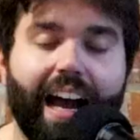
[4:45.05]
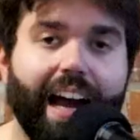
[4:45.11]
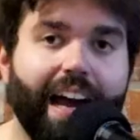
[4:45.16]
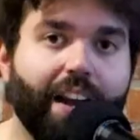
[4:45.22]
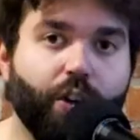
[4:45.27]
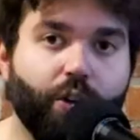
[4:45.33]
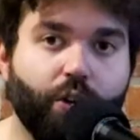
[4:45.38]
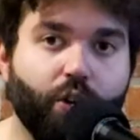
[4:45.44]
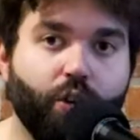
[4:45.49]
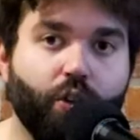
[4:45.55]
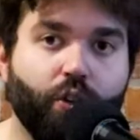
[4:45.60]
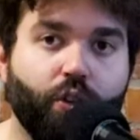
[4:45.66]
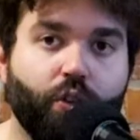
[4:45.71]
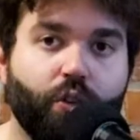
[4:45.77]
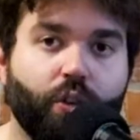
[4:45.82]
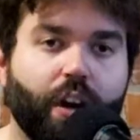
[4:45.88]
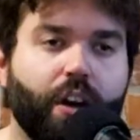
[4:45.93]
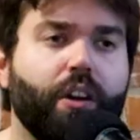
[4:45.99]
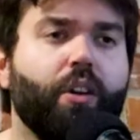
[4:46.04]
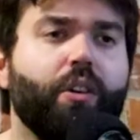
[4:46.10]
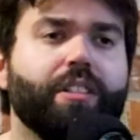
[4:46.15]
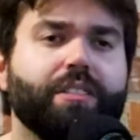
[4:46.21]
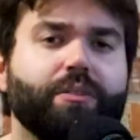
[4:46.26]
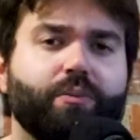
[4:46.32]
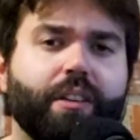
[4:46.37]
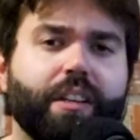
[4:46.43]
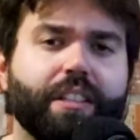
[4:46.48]
I don't know. No,
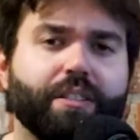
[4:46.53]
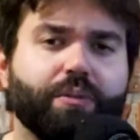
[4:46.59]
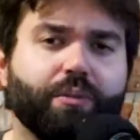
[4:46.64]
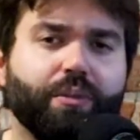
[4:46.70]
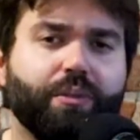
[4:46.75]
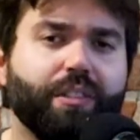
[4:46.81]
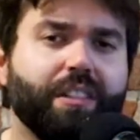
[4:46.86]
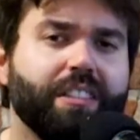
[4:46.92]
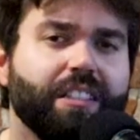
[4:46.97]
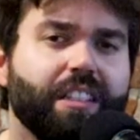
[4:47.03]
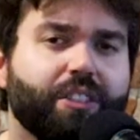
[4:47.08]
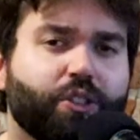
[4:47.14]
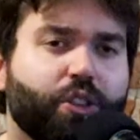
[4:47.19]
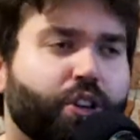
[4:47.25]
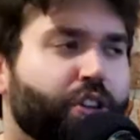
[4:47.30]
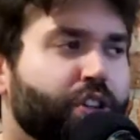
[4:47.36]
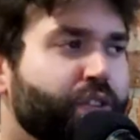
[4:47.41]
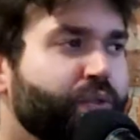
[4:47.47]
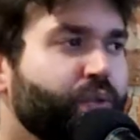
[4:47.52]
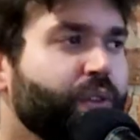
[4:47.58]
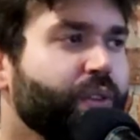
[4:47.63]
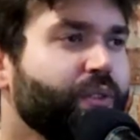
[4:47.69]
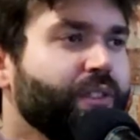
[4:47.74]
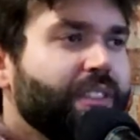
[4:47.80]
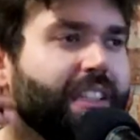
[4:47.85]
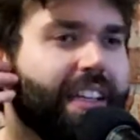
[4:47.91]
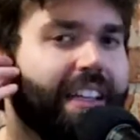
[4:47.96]
what is it? It's not Turkish food. It
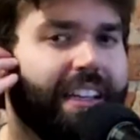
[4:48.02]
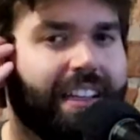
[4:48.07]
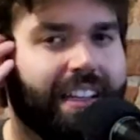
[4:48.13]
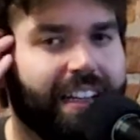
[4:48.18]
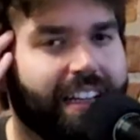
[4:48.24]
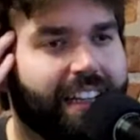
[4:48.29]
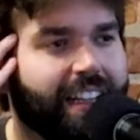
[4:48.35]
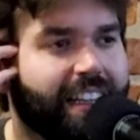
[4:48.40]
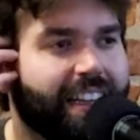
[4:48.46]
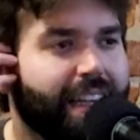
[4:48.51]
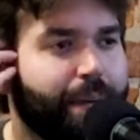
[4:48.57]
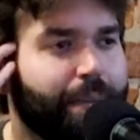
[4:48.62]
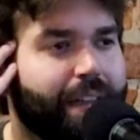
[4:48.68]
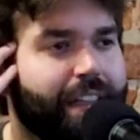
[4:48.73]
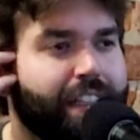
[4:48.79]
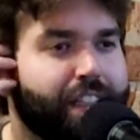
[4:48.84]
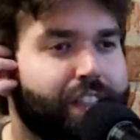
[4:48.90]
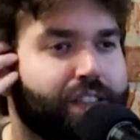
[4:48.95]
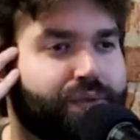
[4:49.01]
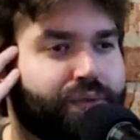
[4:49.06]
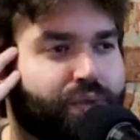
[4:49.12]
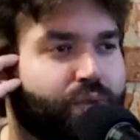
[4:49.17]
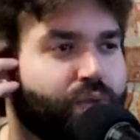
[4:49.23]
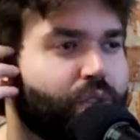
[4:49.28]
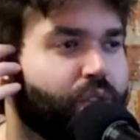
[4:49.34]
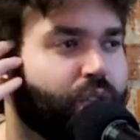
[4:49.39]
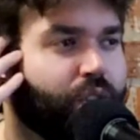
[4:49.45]
was like Lebanese
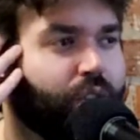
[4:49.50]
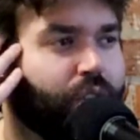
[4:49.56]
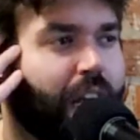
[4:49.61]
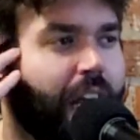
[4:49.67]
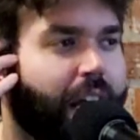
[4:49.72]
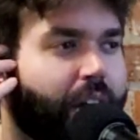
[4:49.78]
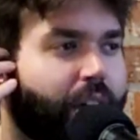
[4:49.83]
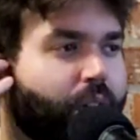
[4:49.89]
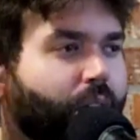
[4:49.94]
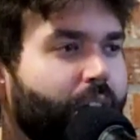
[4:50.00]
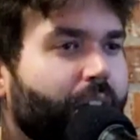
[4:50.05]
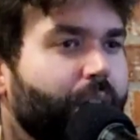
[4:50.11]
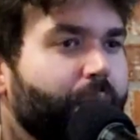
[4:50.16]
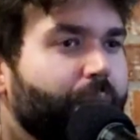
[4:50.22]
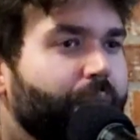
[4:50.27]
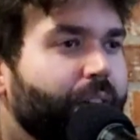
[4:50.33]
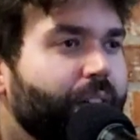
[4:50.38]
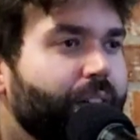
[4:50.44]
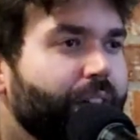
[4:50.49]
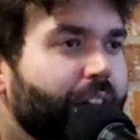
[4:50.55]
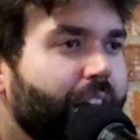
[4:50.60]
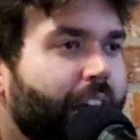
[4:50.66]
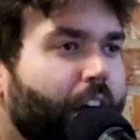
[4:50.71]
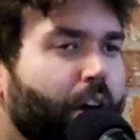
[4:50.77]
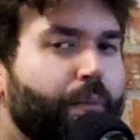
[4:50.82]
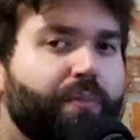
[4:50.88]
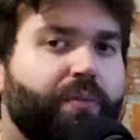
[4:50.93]
food, or I don't know,
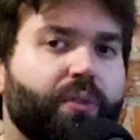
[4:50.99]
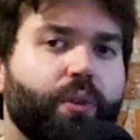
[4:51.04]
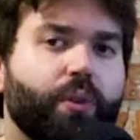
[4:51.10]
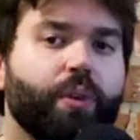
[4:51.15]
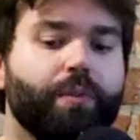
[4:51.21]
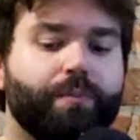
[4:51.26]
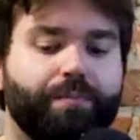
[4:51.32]
Arab food.